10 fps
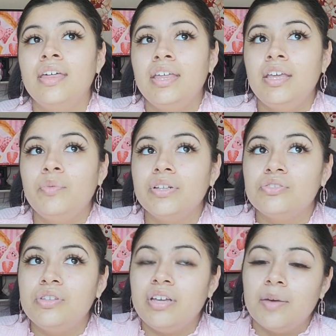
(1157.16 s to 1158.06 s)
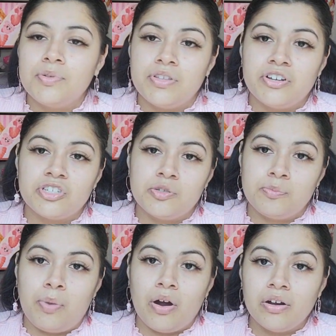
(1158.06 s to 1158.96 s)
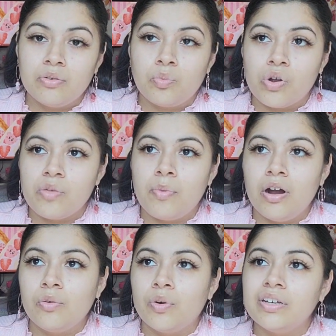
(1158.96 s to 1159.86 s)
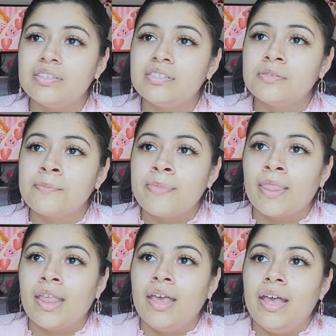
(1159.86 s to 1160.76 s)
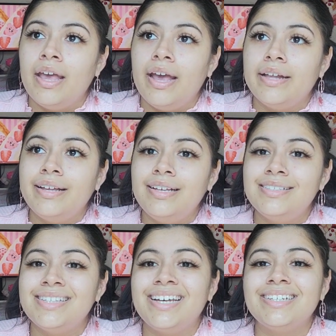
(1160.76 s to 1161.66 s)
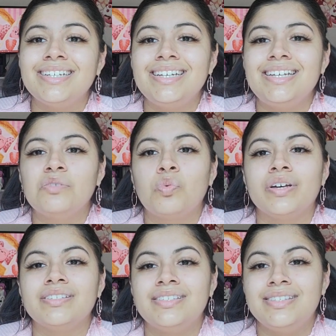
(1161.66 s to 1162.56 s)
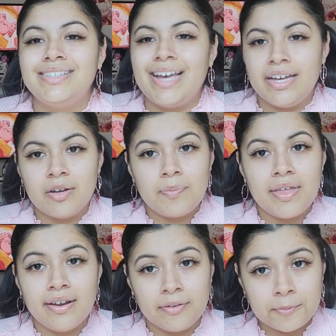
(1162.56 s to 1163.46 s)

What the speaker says: He went to the upstairs part where the bar was, and he said it was dead up there.